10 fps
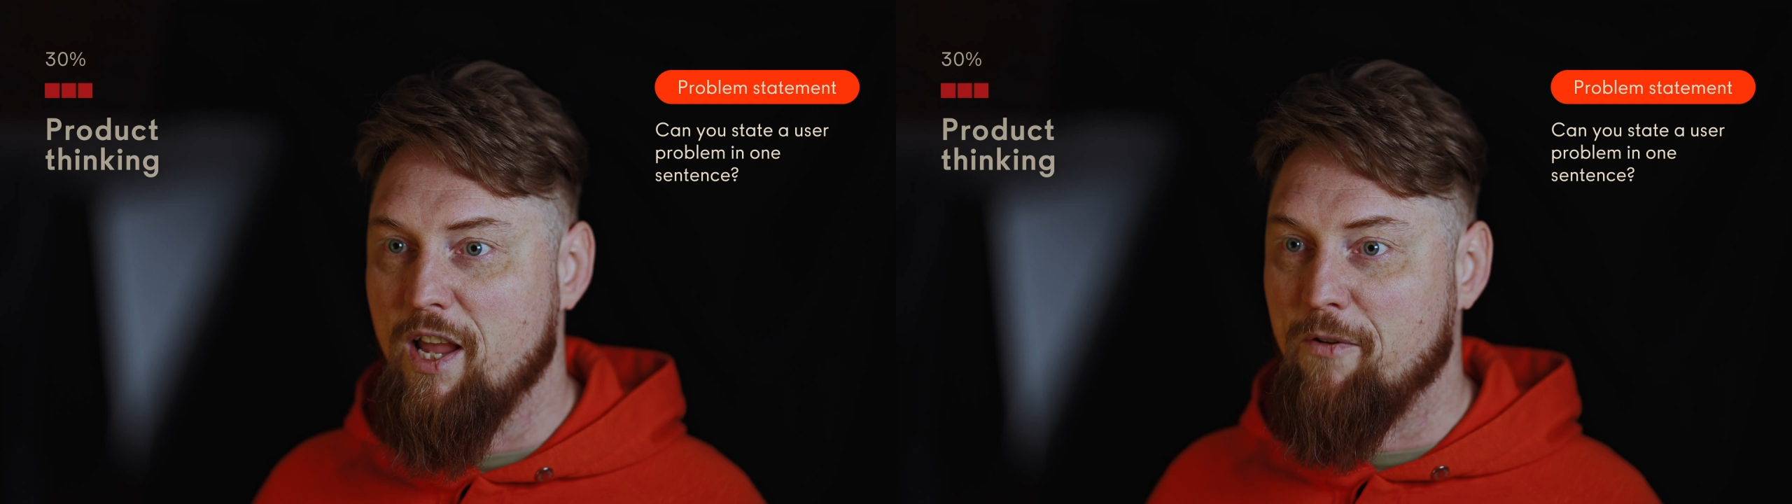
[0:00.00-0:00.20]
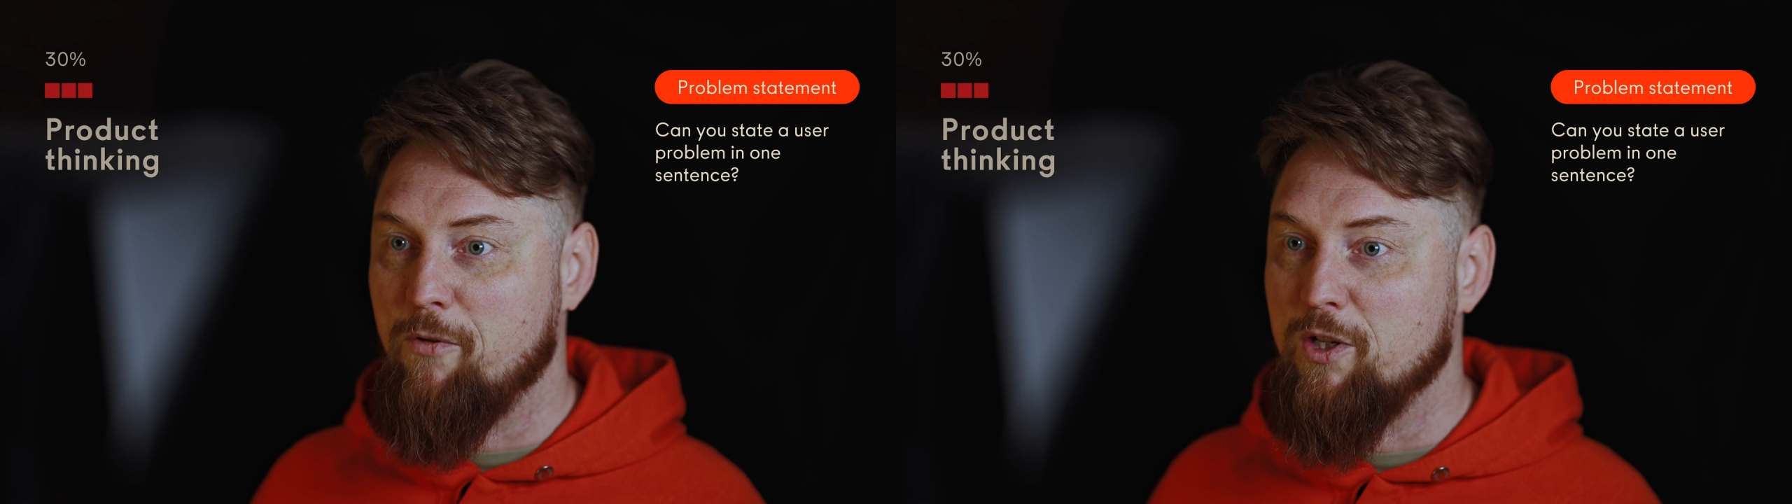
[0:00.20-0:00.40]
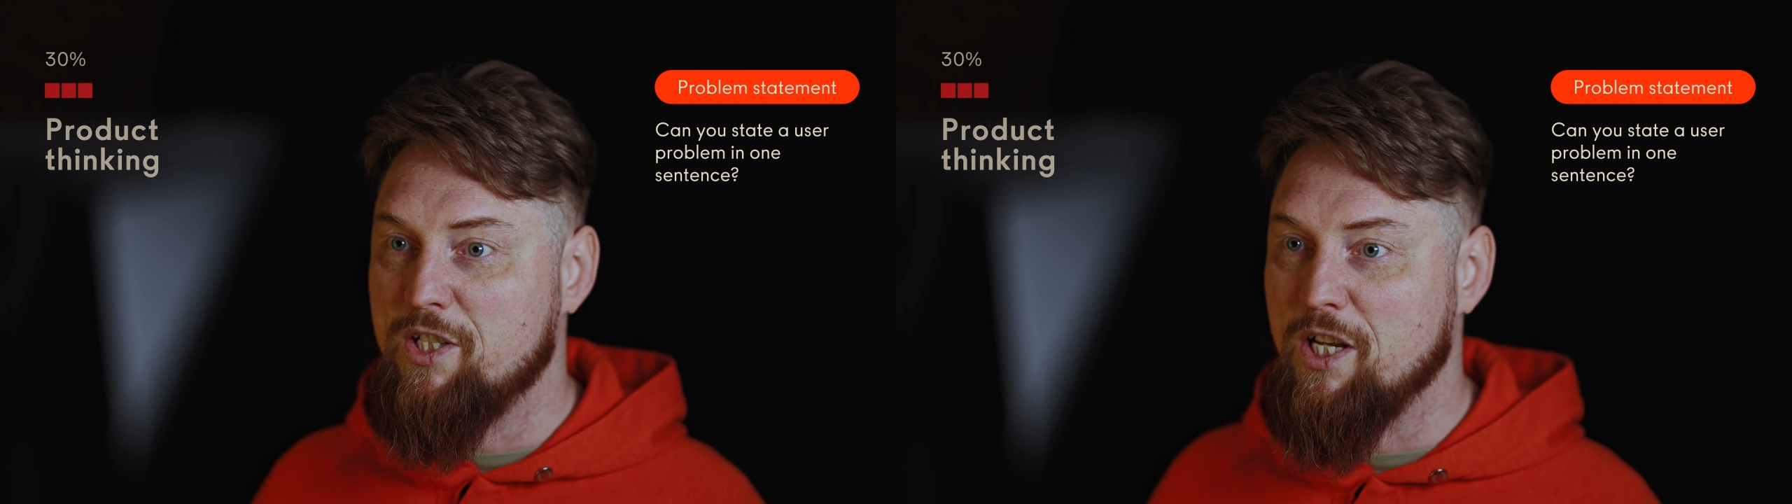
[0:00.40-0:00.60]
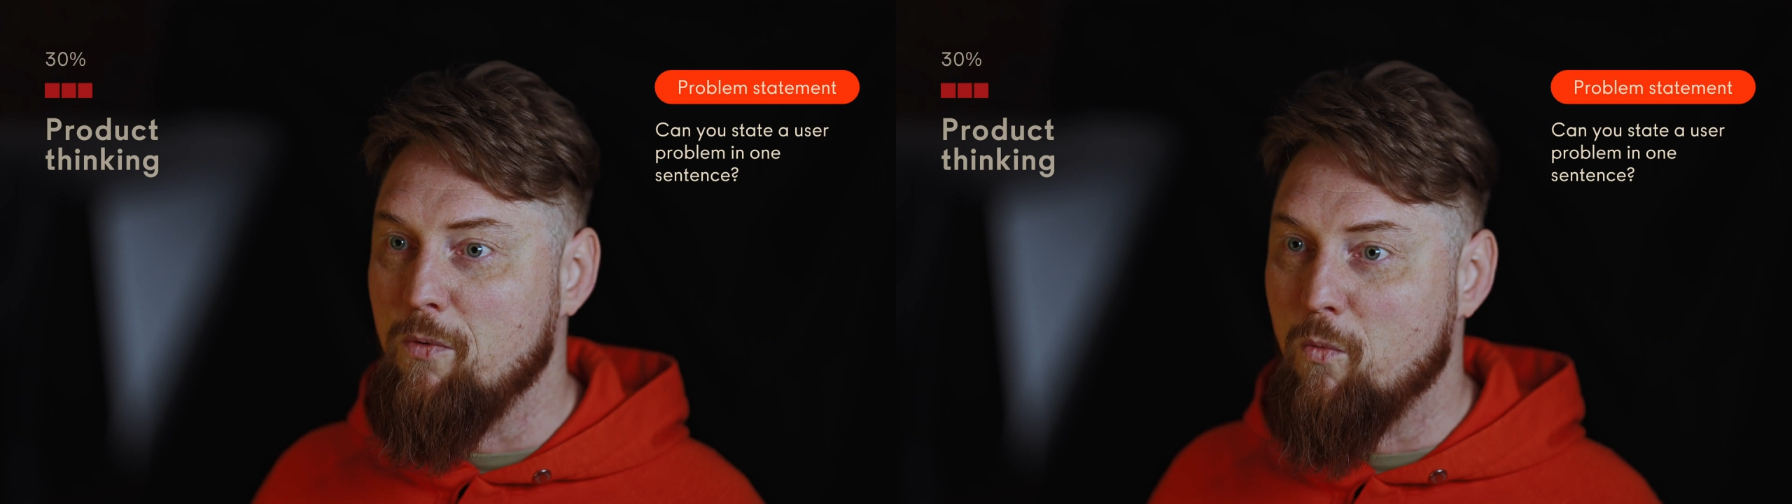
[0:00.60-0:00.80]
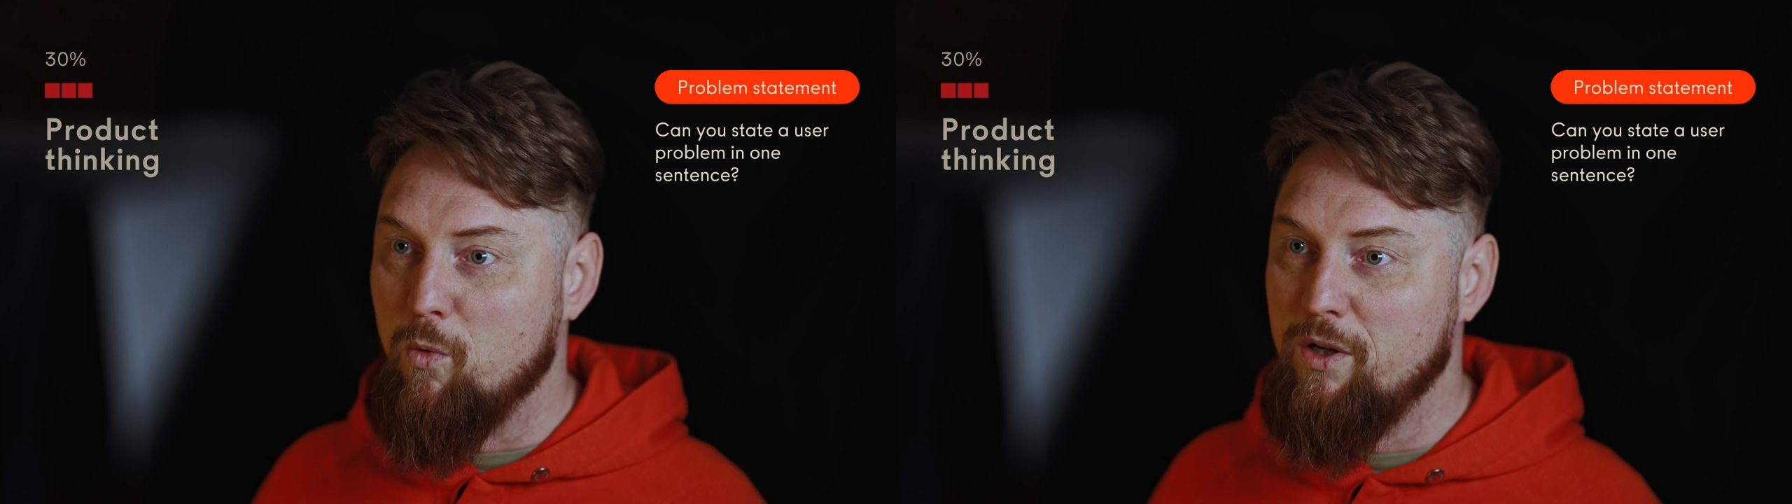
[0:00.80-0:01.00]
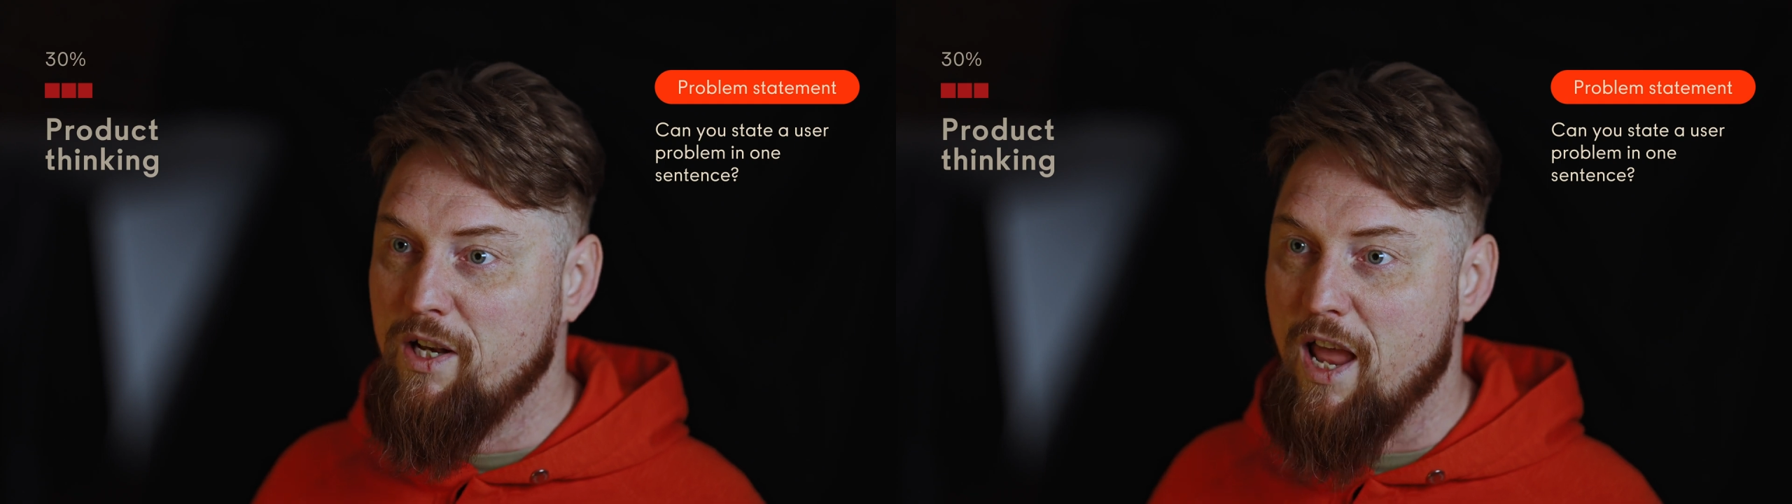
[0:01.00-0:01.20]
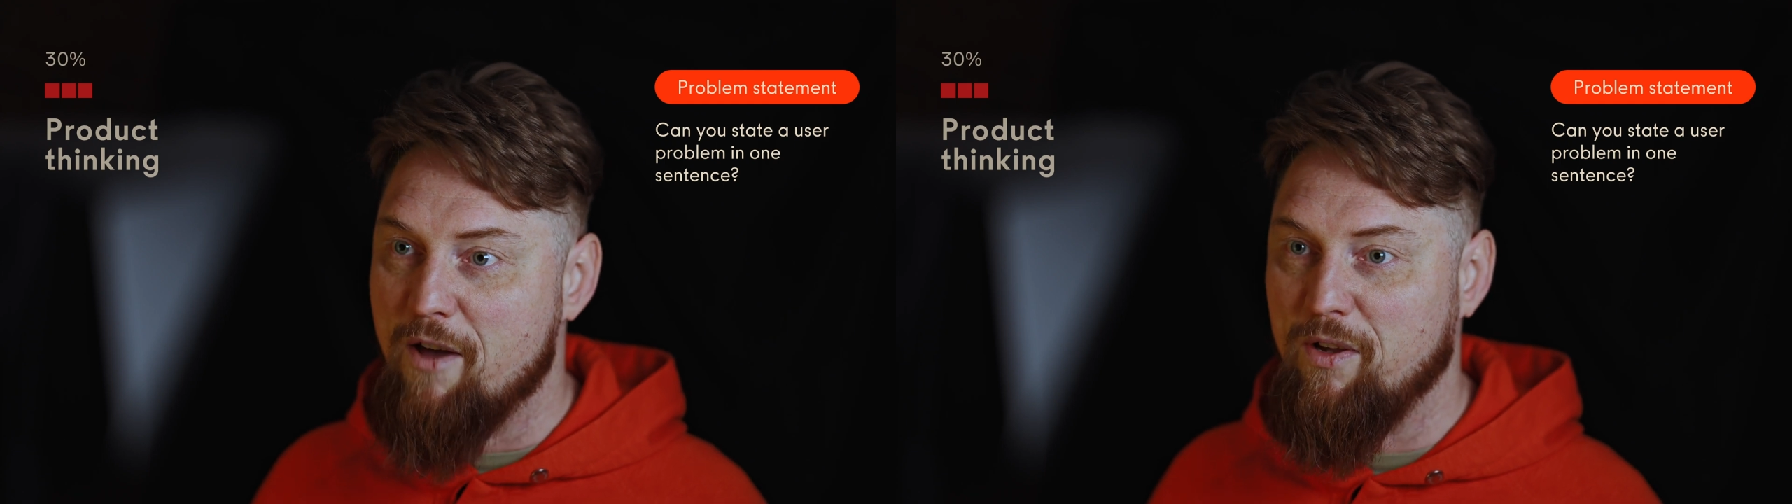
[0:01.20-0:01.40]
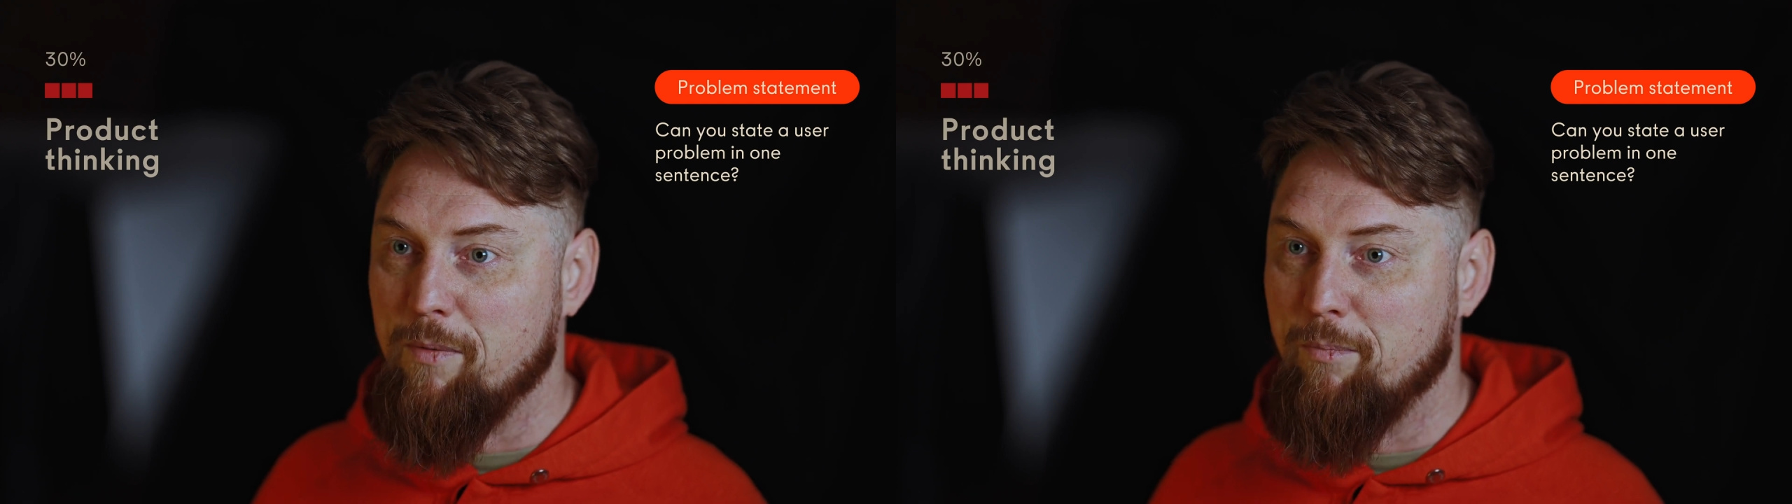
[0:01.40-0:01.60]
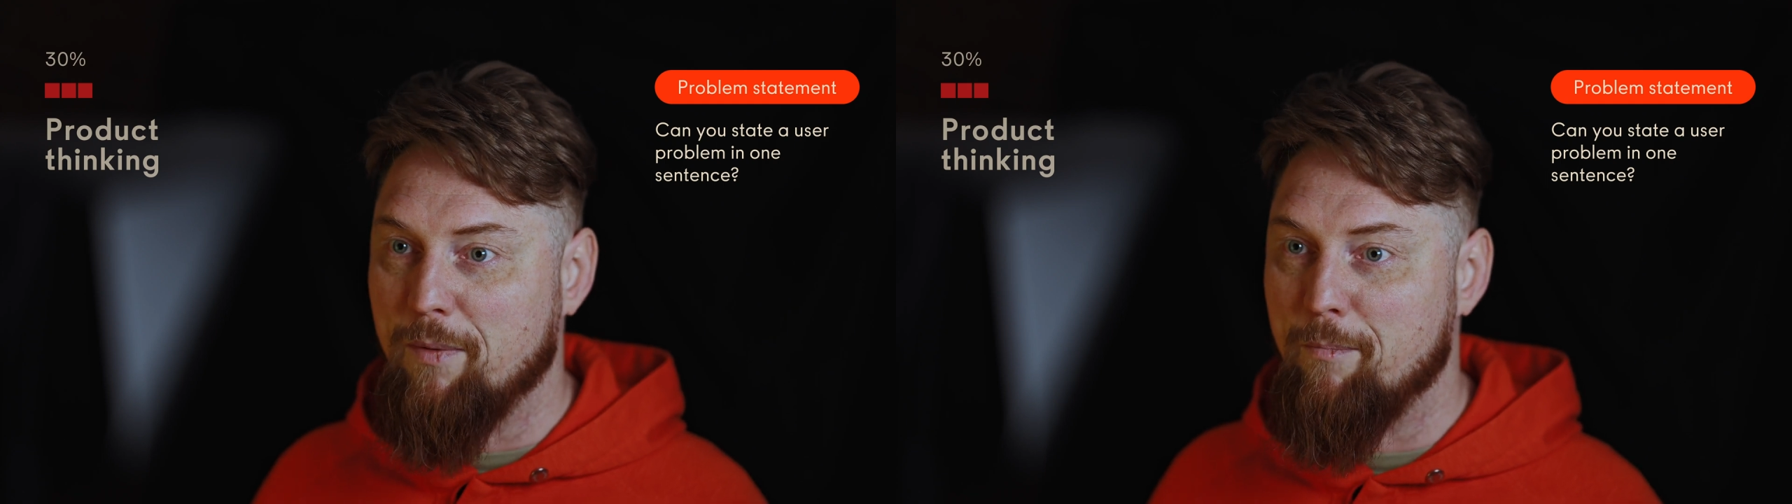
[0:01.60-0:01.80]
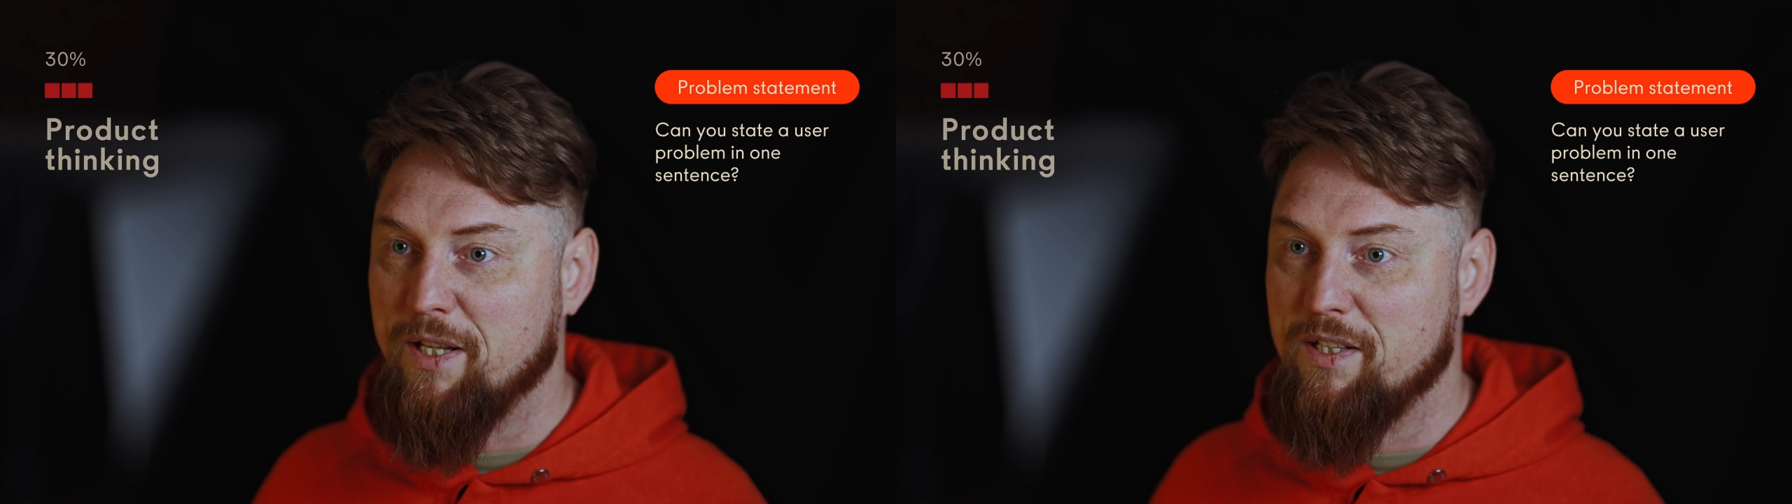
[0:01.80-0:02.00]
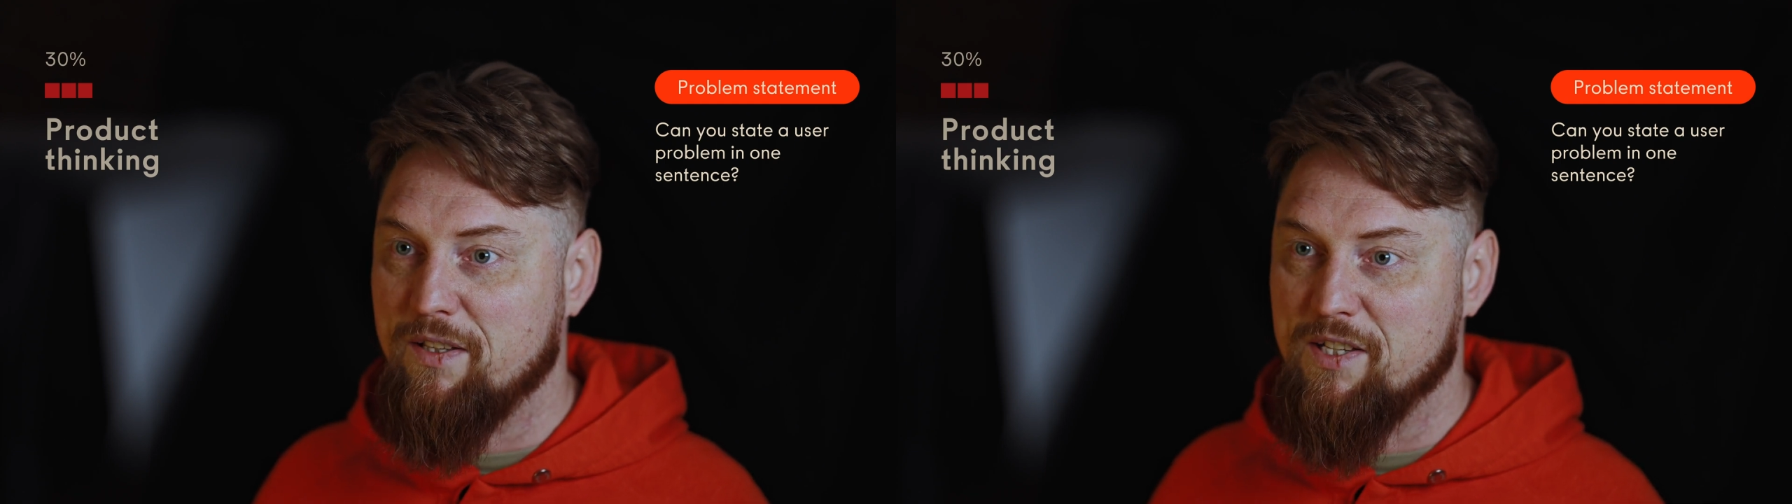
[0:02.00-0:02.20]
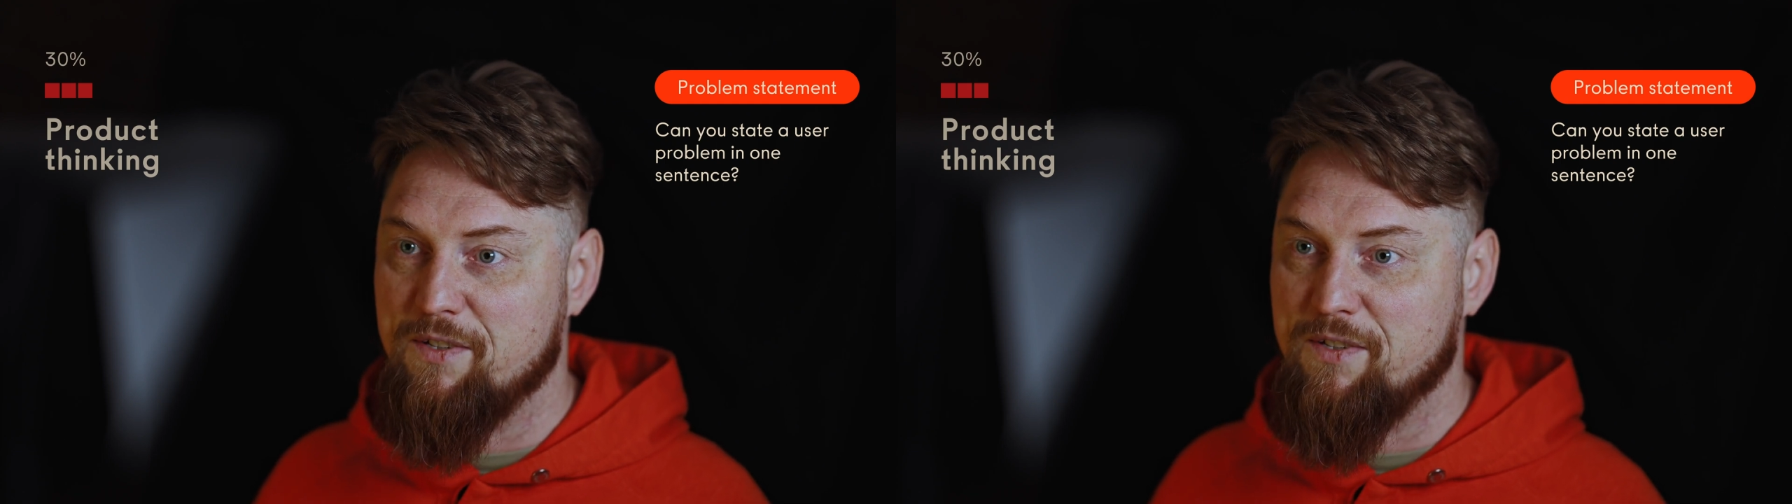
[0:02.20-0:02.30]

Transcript: if your team wouldn't have implemented